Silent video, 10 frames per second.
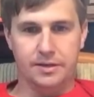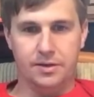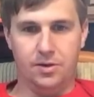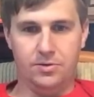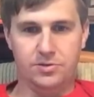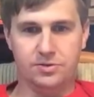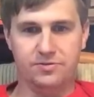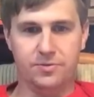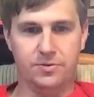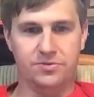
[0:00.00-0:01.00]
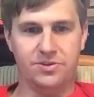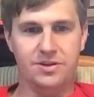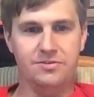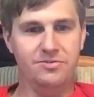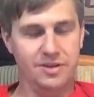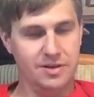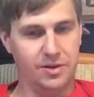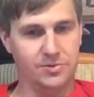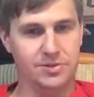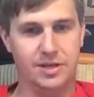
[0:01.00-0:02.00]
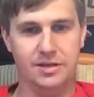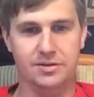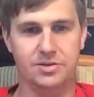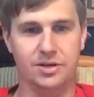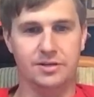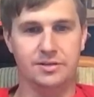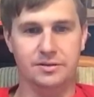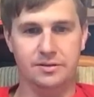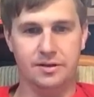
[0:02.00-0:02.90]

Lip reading: Always look forward to seeing your videos. Thank you, Jason.